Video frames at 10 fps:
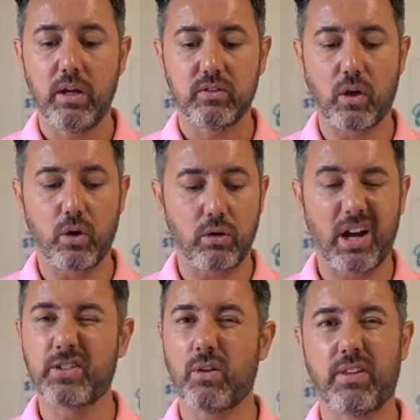So I
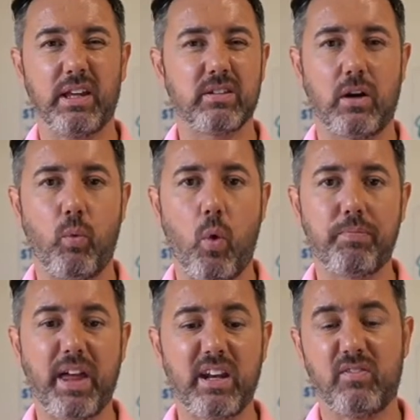don't think it's going to warp
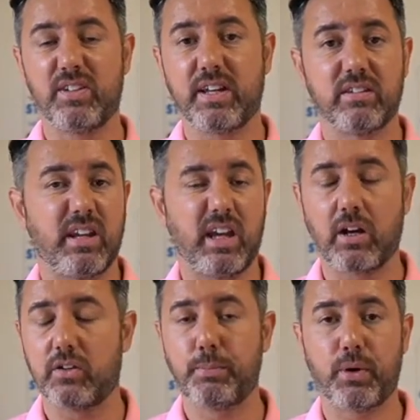that. If it does, again, I
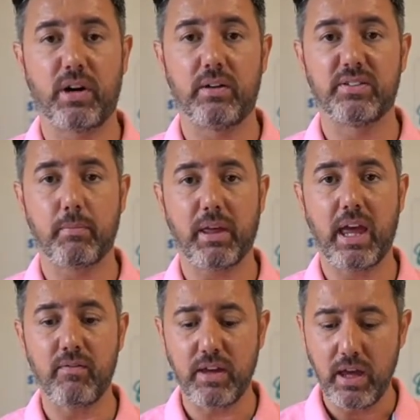can just put it under something
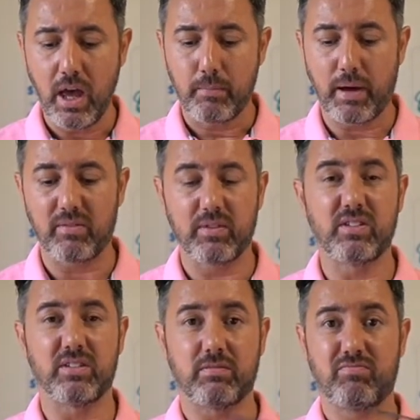heavy, but this
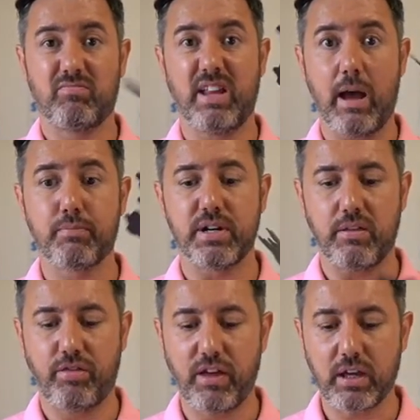is now pretty
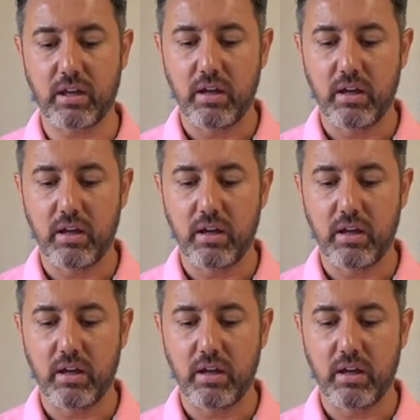thick.